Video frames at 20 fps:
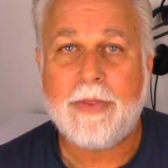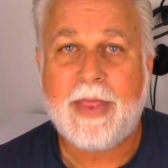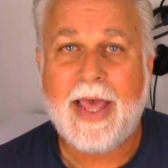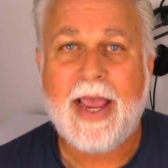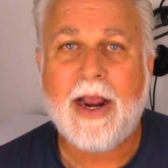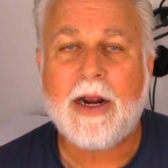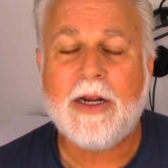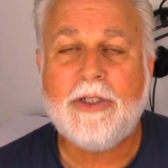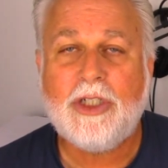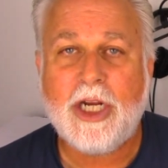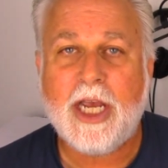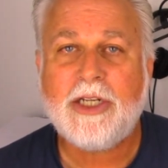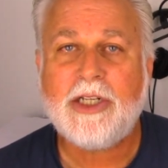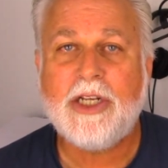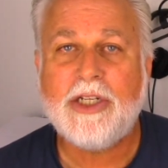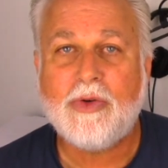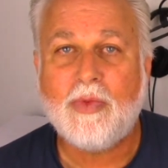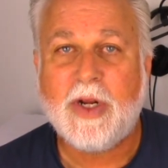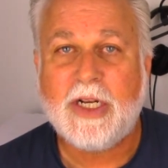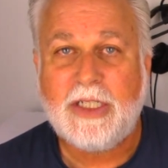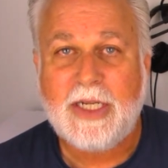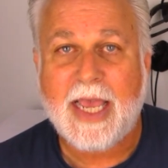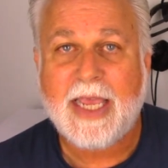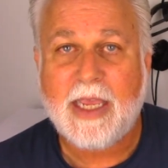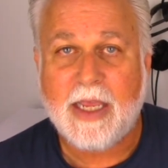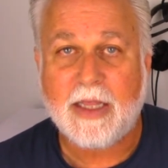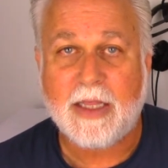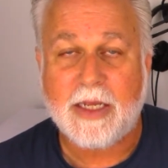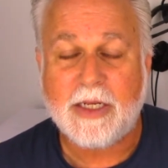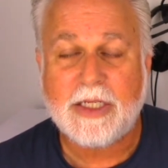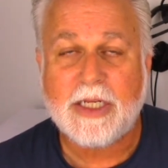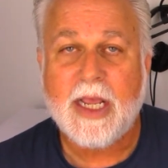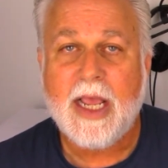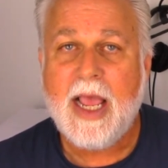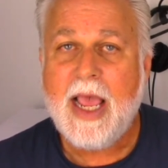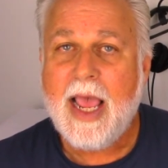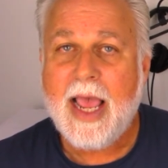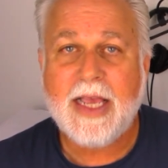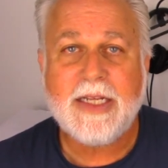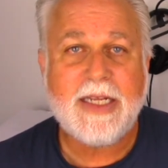They are just as ridiculous
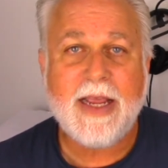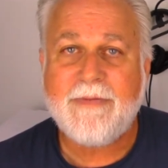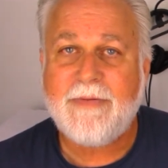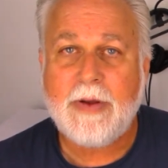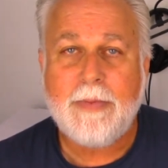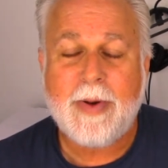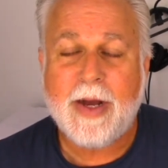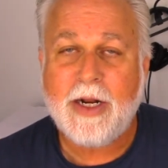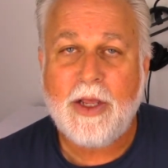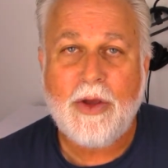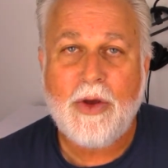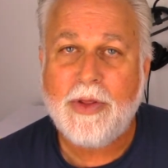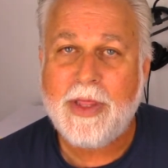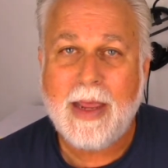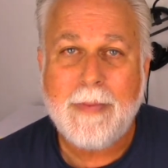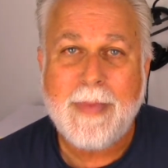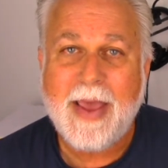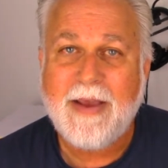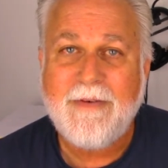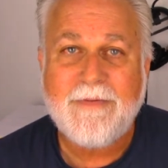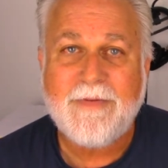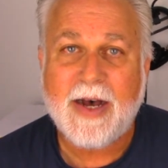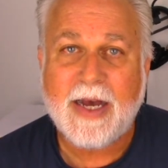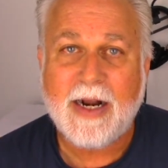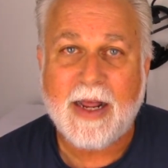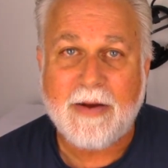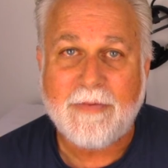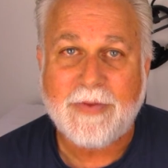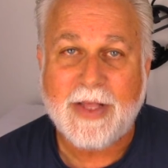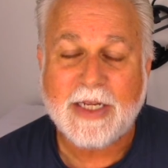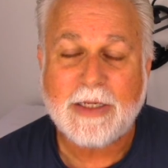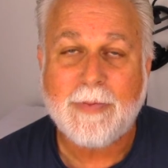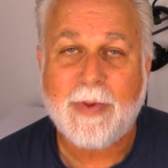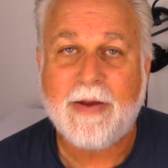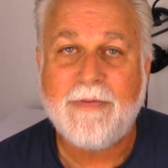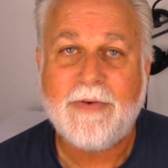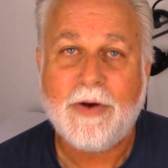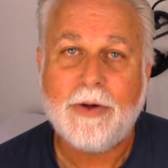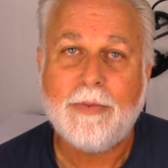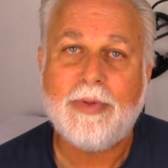as everybody who they make fun of. That's my
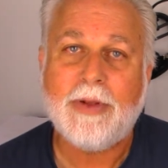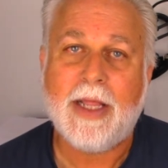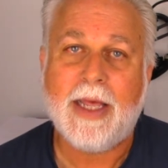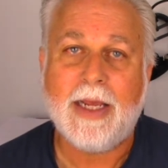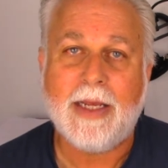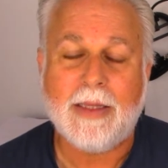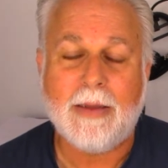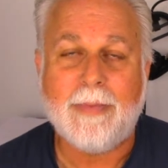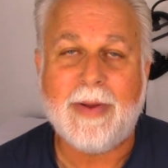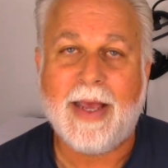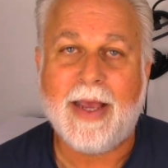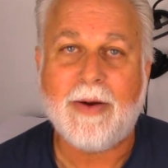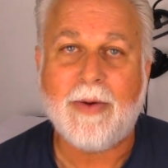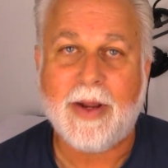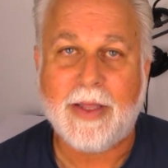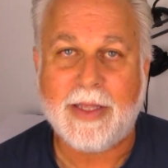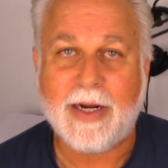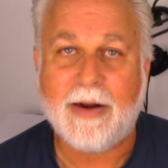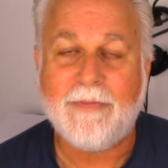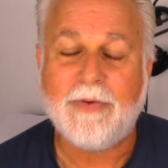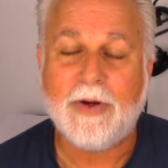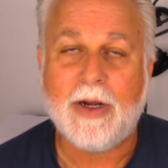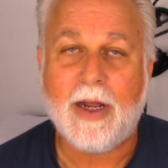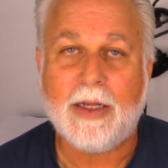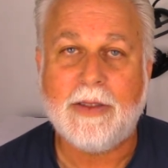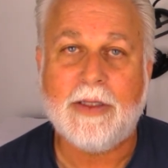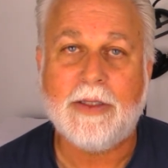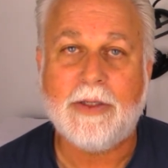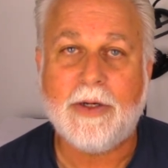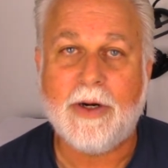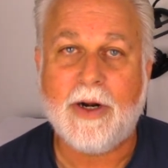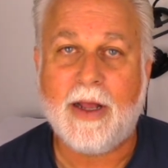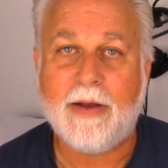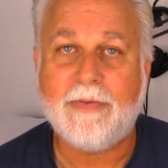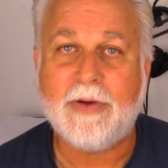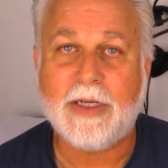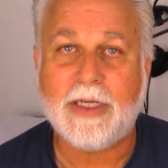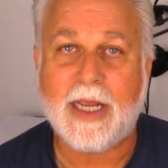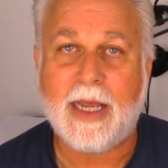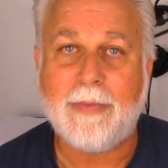phone playing in the background that I forgot to turn off
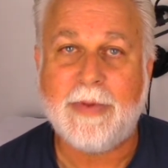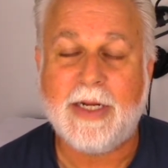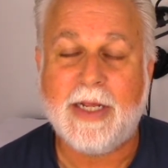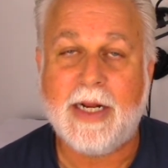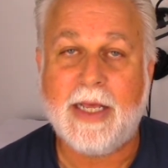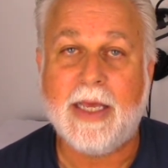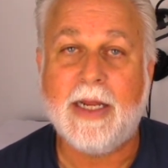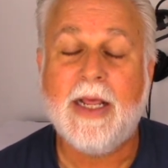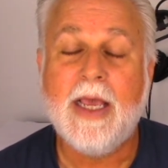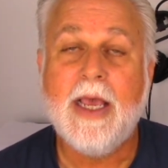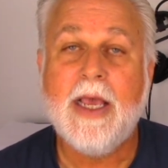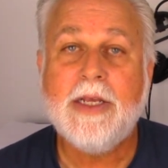because I'm an idiot.